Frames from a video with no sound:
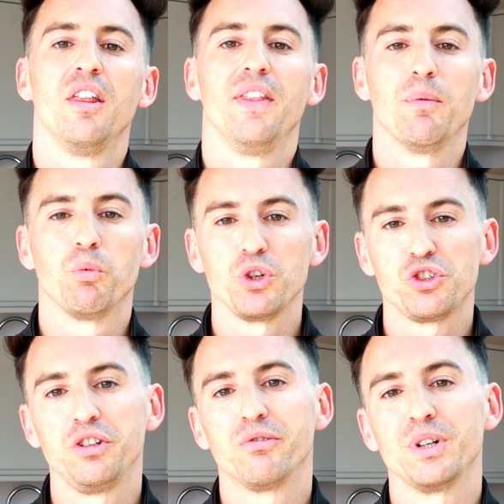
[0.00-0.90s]
Then
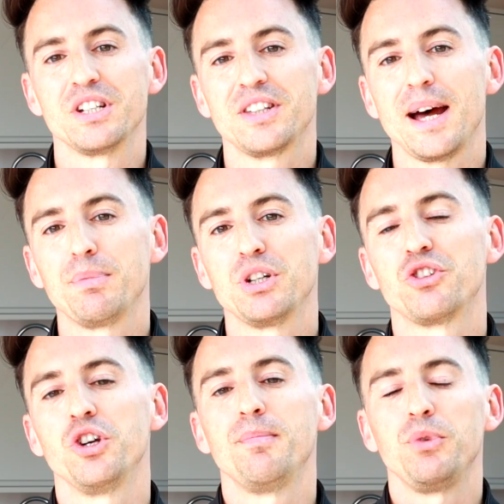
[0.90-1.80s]
once you've re-established
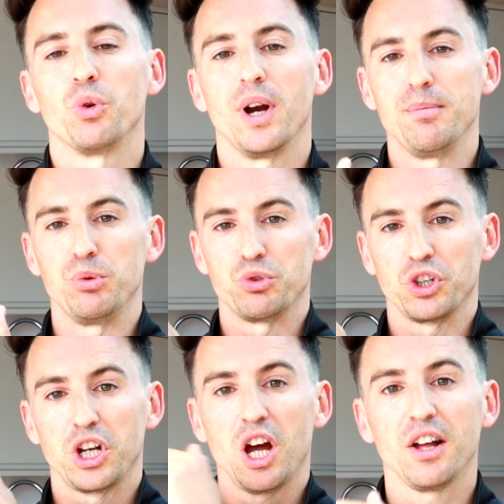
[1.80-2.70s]
them, you're able to
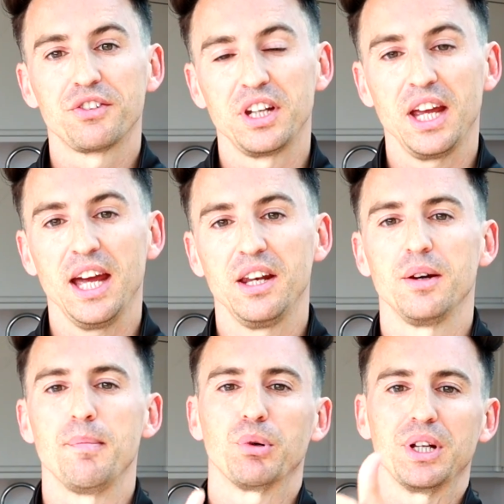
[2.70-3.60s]
cut again
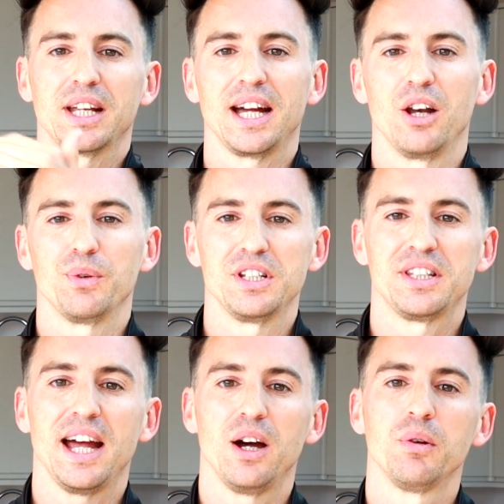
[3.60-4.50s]
and bring the calories
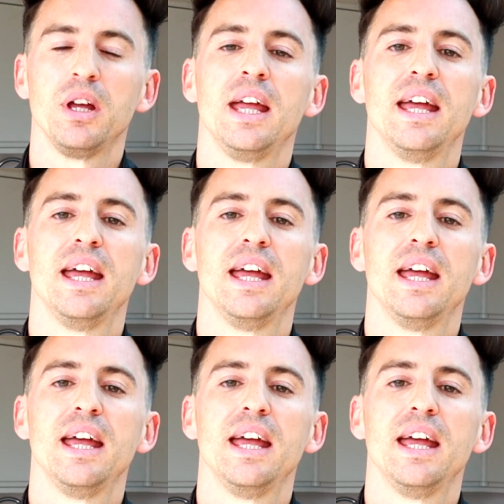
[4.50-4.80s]
down.